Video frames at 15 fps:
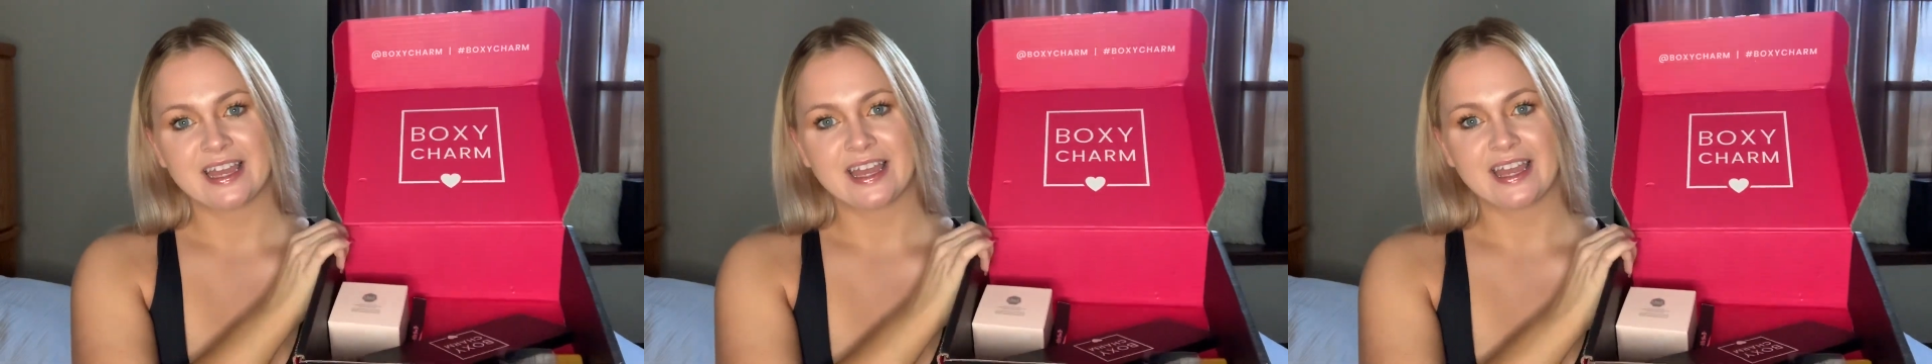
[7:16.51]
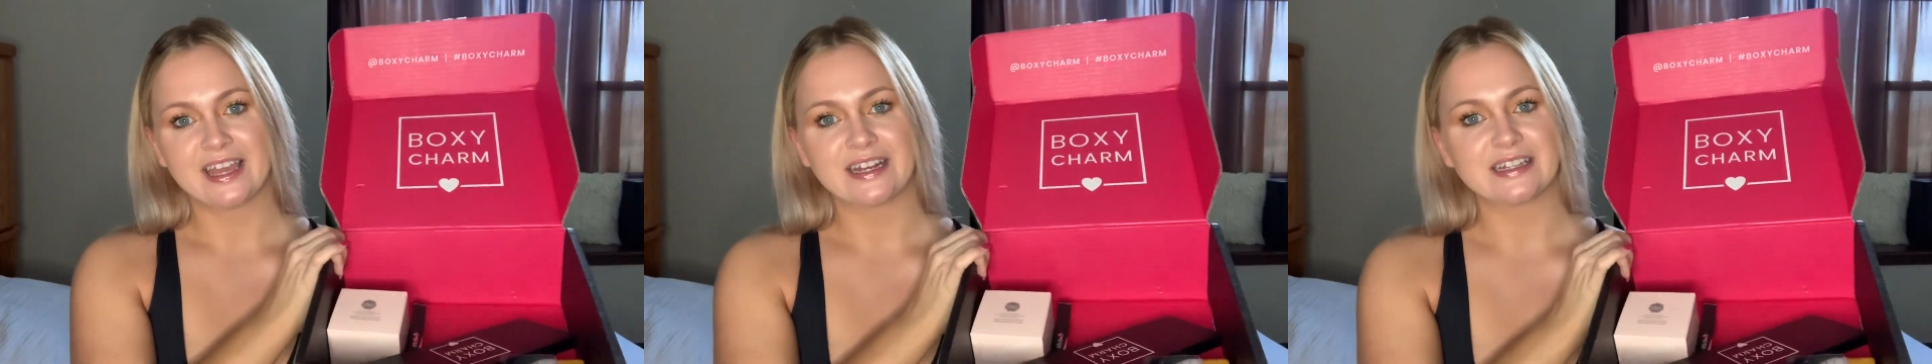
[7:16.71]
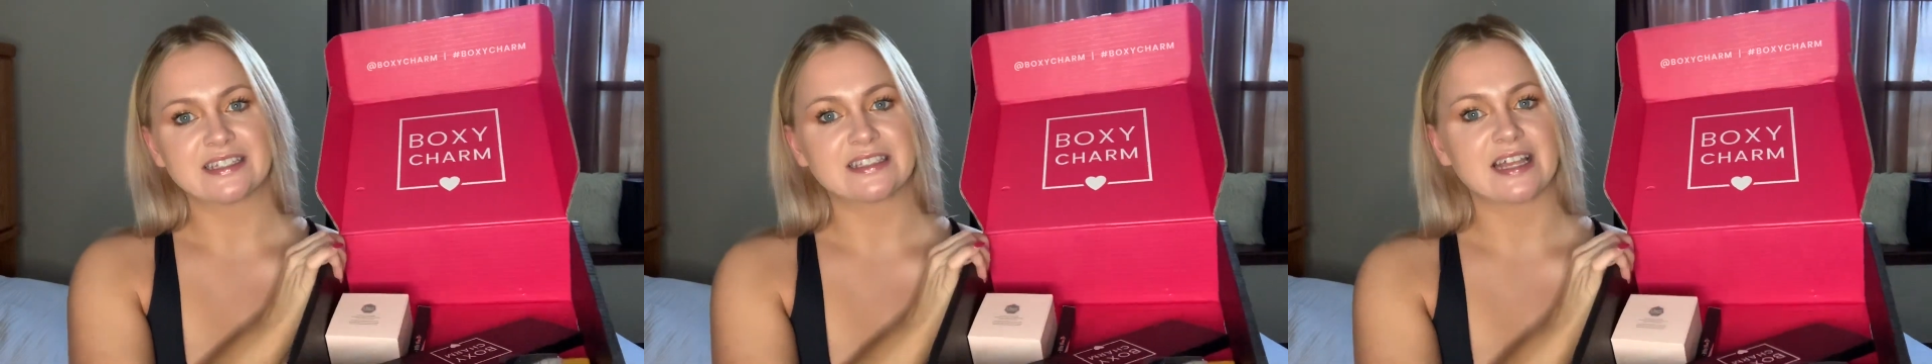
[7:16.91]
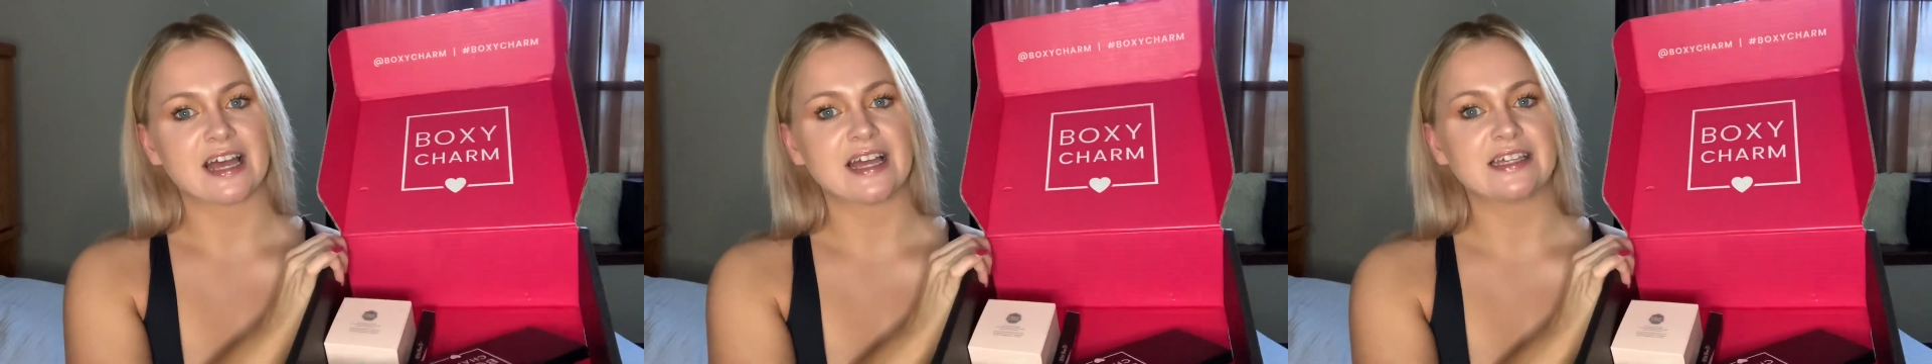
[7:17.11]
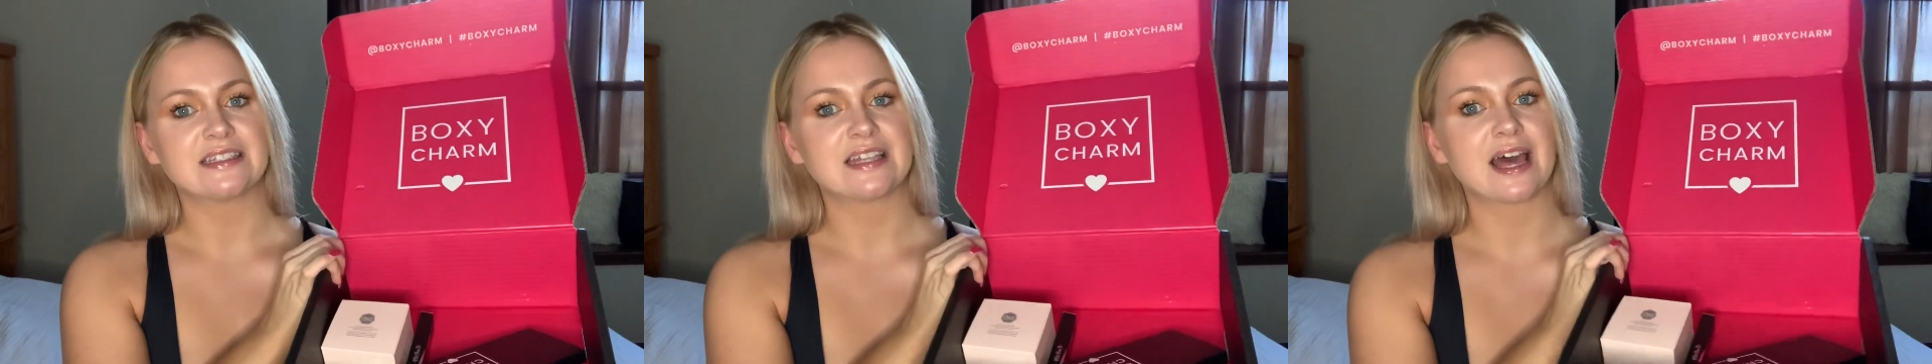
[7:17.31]
and it
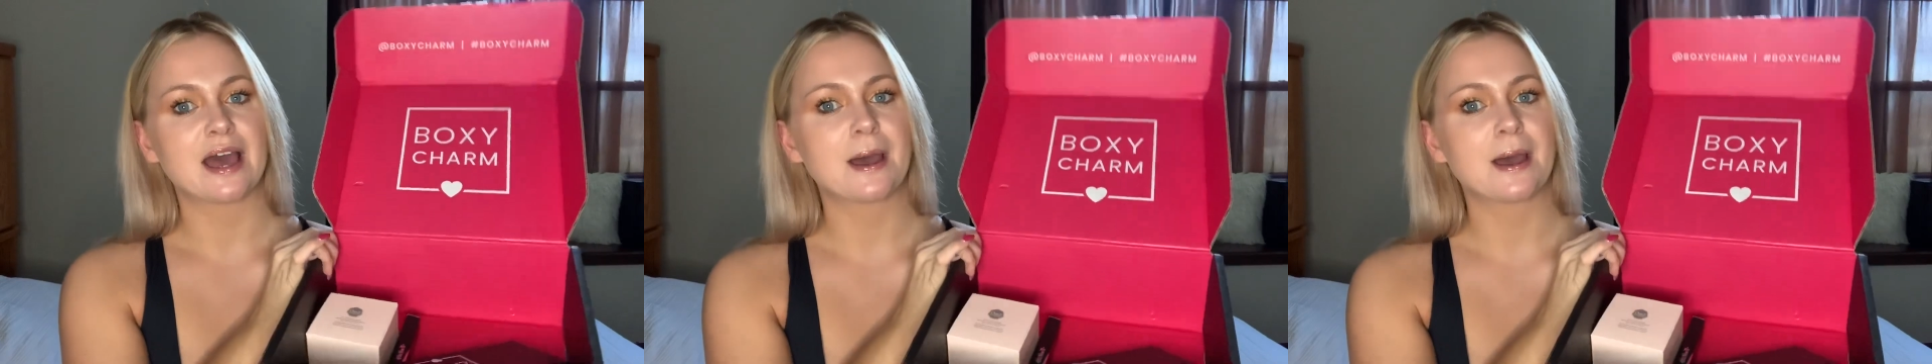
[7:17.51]
says